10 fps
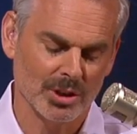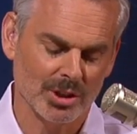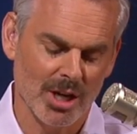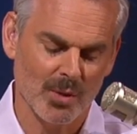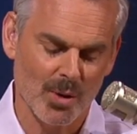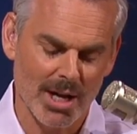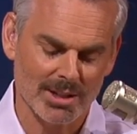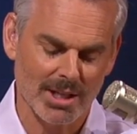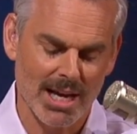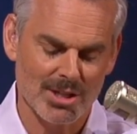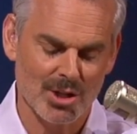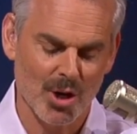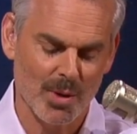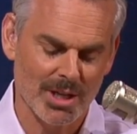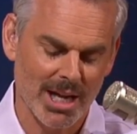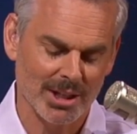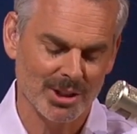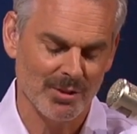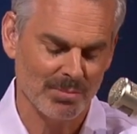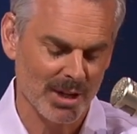Deshaun Watson has no
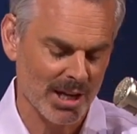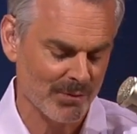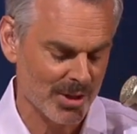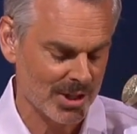intention of playing for the